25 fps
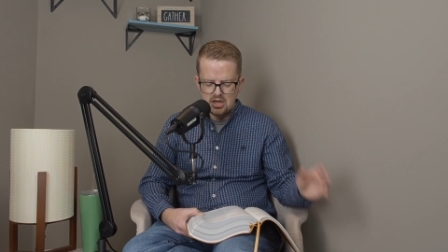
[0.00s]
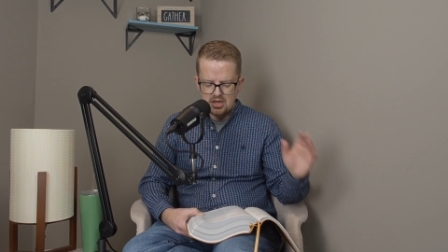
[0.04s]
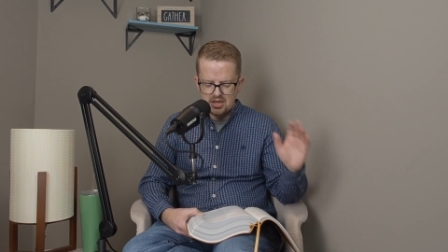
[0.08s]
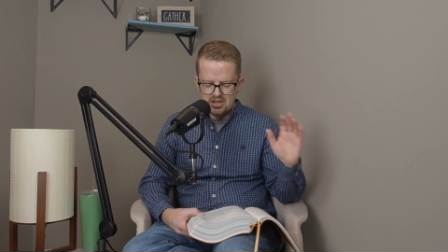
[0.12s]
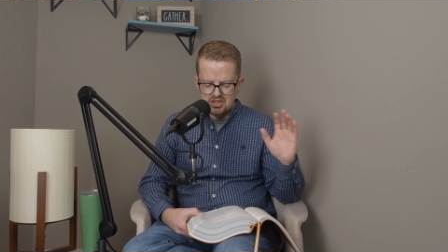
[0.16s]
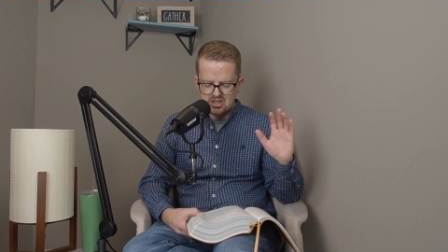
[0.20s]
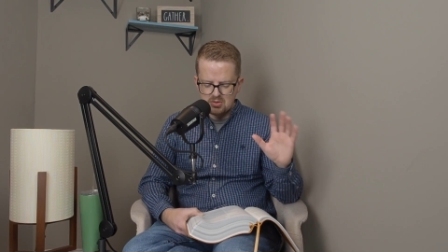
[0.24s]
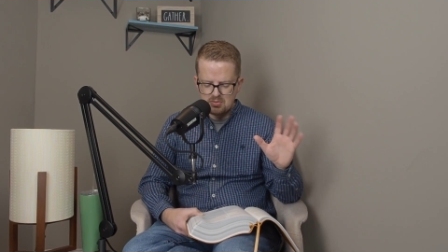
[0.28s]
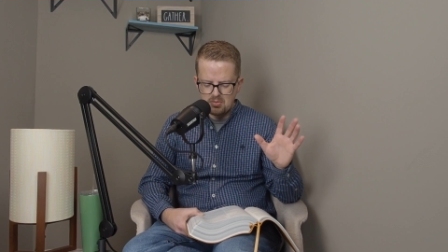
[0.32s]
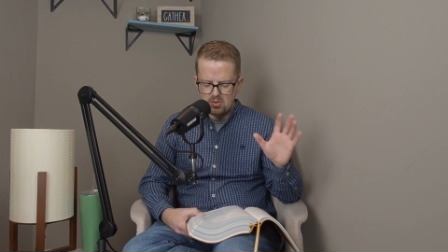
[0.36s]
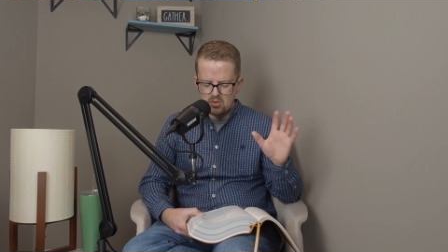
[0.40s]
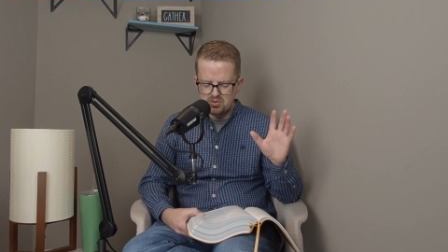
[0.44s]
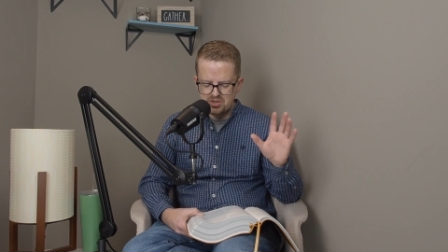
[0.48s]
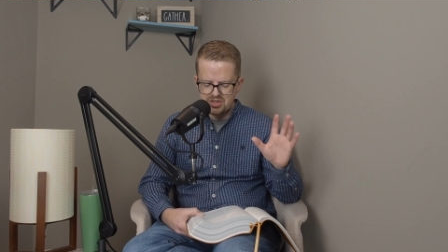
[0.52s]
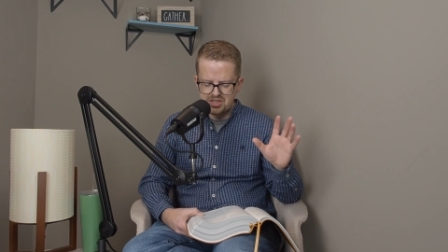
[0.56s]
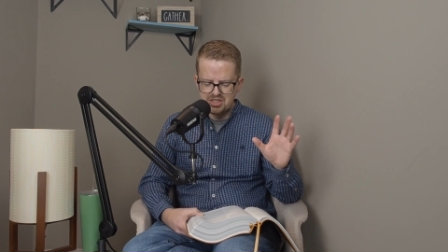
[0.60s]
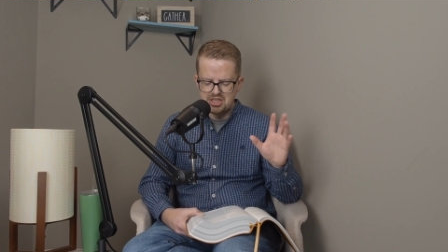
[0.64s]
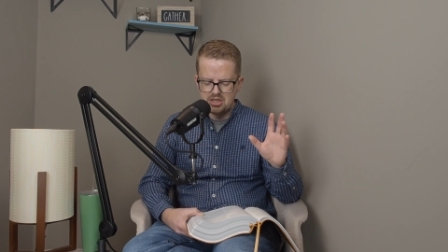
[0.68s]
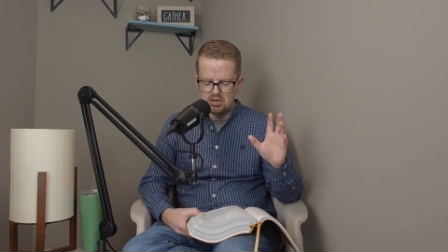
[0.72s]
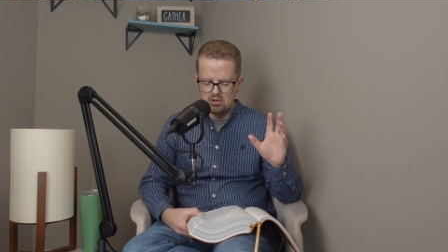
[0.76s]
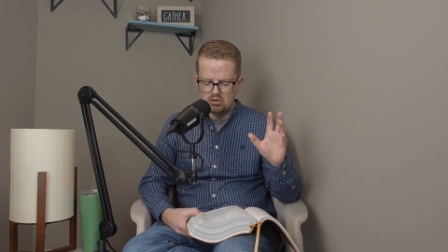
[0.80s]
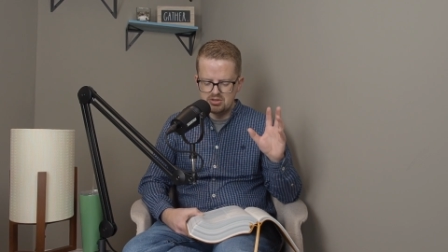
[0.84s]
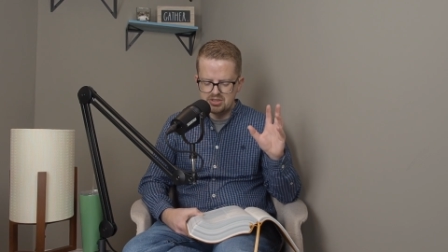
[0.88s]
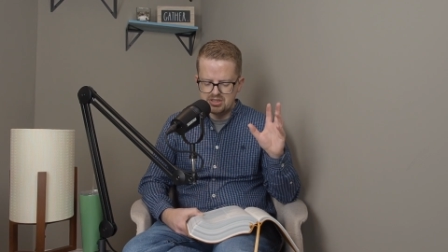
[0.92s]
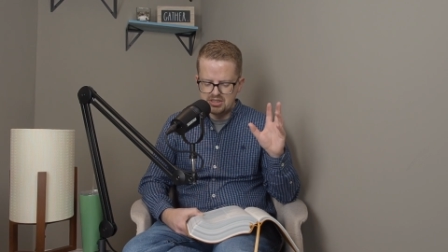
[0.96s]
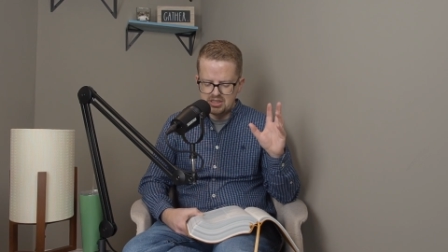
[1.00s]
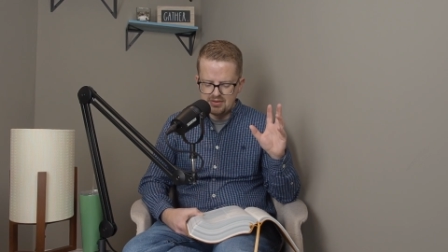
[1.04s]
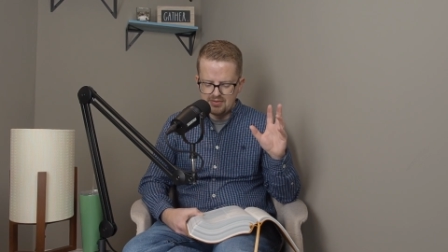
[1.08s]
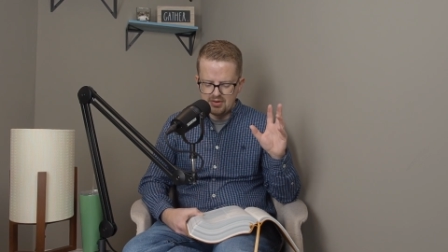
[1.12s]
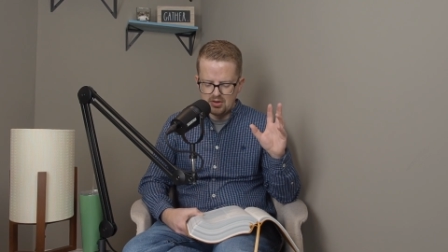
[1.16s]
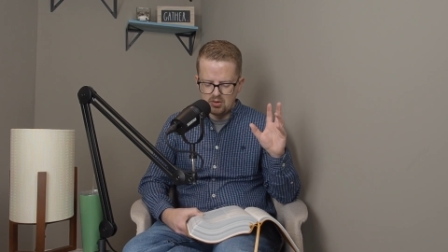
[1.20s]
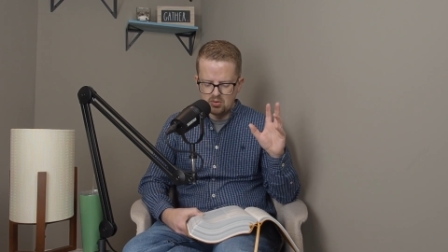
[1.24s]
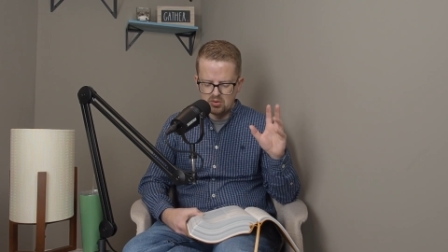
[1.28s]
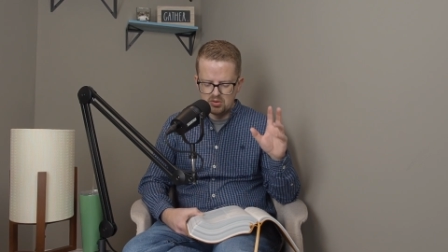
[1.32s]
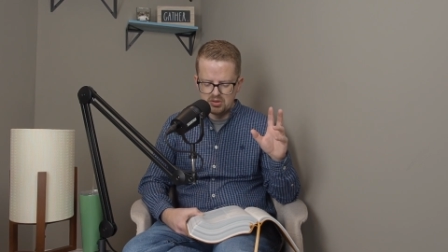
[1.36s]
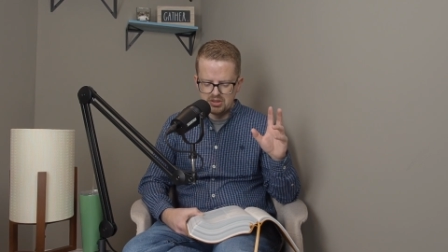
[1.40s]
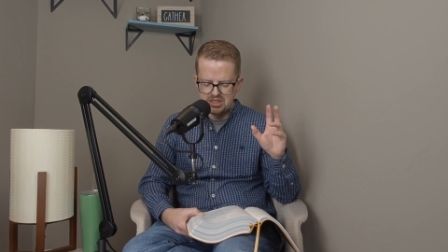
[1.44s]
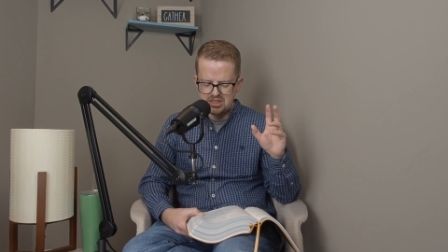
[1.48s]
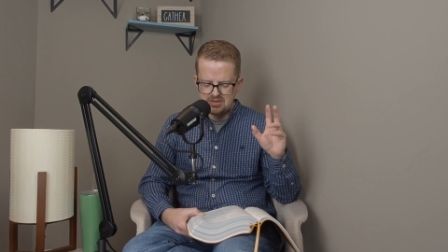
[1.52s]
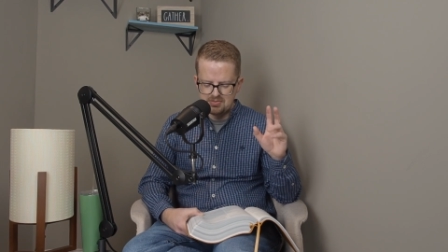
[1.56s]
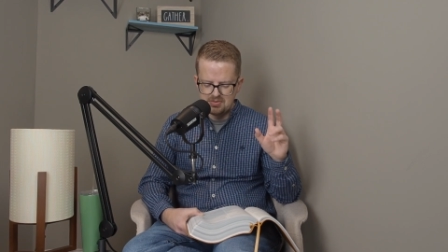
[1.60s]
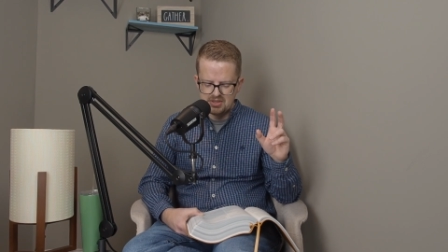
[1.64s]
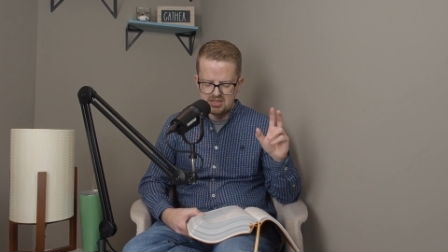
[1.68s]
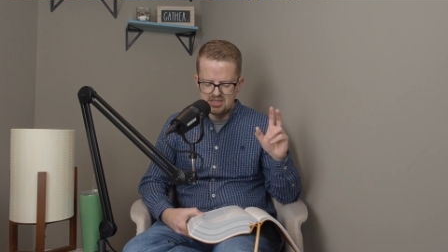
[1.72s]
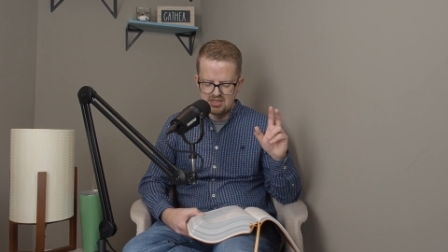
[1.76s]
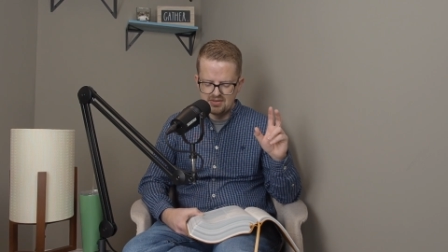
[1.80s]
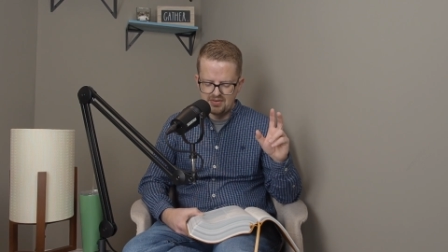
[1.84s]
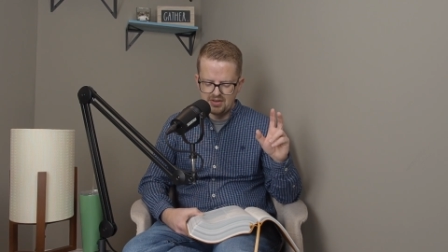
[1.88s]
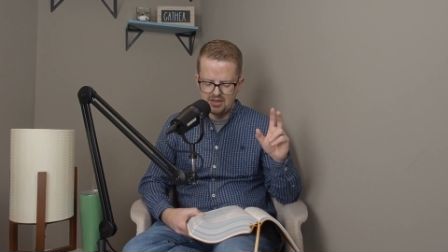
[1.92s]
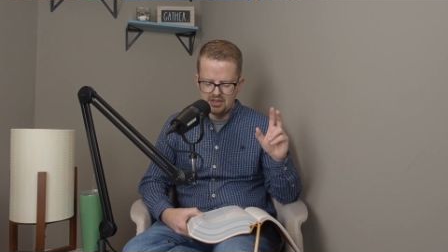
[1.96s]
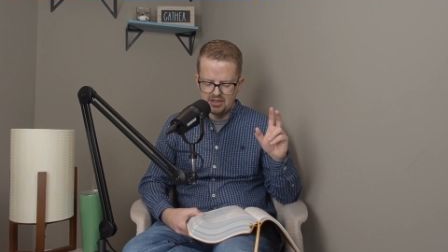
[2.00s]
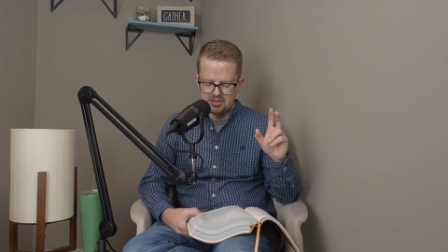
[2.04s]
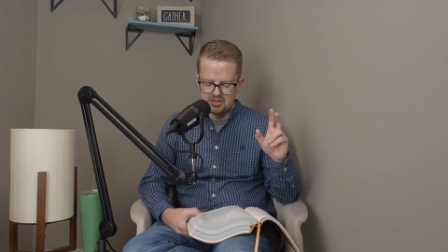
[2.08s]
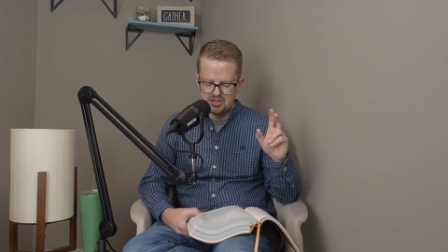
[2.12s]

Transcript: So Moses here is giving really specific